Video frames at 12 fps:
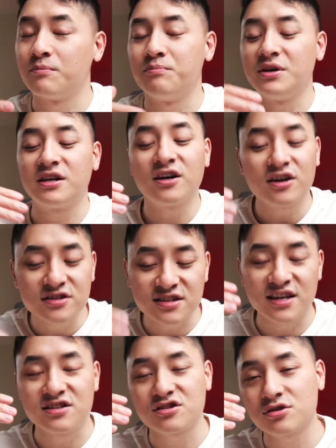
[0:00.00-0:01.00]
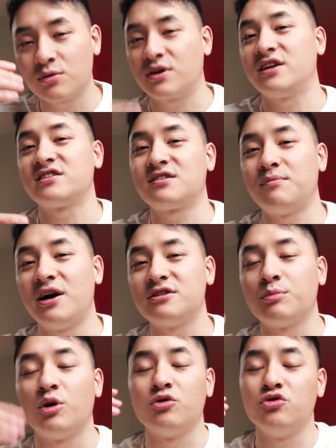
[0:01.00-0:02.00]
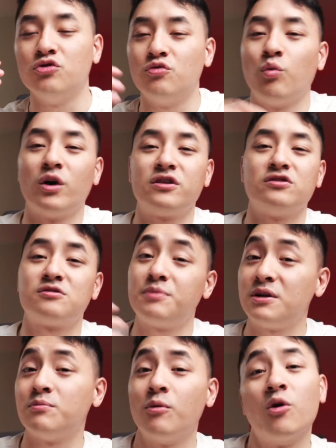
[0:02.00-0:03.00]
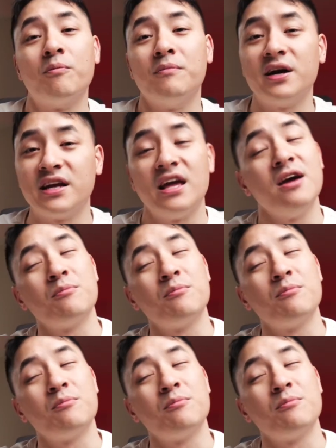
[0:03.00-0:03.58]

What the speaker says: Because it's so customizable, you'd want to spend more money,